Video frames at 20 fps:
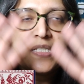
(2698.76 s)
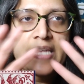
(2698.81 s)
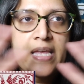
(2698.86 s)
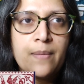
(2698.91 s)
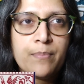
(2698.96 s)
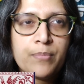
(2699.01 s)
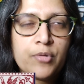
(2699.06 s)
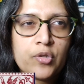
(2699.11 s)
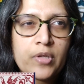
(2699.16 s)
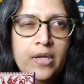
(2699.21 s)

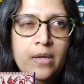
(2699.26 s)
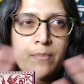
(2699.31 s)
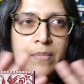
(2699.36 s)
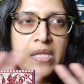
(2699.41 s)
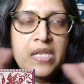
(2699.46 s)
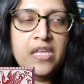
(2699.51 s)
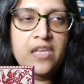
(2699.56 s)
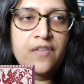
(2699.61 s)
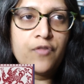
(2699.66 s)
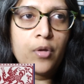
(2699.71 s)
sampler, like a
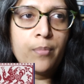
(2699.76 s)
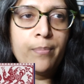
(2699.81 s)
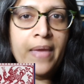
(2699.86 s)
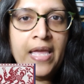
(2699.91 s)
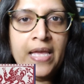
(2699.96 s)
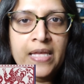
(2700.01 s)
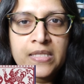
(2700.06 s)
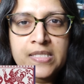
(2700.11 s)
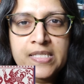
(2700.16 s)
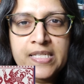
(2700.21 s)
medieval
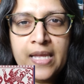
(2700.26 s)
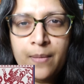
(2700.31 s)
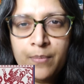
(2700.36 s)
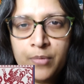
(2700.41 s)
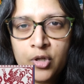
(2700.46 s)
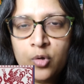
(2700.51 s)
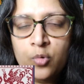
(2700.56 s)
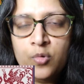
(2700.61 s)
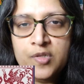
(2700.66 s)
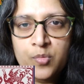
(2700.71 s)
band
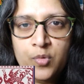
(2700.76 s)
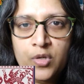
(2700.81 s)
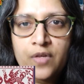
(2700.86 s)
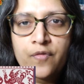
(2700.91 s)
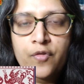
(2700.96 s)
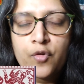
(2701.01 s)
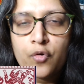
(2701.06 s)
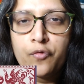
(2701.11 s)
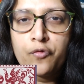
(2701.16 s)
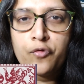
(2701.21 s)
sampler was one
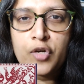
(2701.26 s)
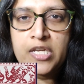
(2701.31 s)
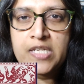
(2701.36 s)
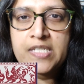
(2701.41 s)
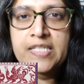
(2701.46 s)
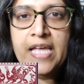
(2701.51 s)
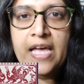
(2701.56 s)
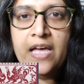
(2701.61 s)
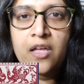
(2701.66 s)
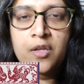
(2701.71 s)
of their free
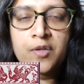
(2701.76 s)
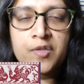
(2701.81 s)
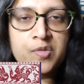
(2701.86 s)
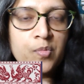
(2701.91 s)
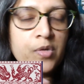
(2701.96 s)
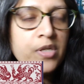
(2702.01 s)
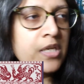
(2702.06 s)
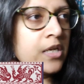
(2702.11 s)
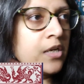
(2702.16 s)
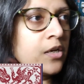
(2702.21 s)

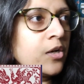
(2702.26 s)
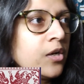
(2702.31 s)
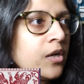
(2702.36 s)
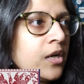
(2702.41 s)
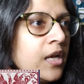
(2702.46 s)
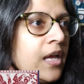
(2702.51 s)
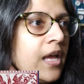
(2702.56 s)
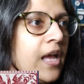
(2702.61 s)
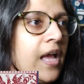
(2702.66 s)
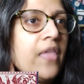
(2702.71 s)
sales one year.
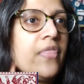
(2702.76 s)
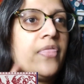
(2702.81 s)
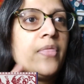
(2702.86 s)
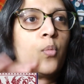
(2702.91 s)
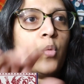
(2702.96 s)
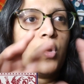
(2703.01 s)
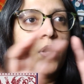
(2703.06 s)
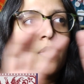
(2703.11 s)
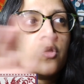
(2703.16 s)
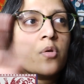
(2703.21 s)
And
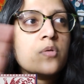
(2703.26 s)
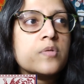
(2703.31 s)
one of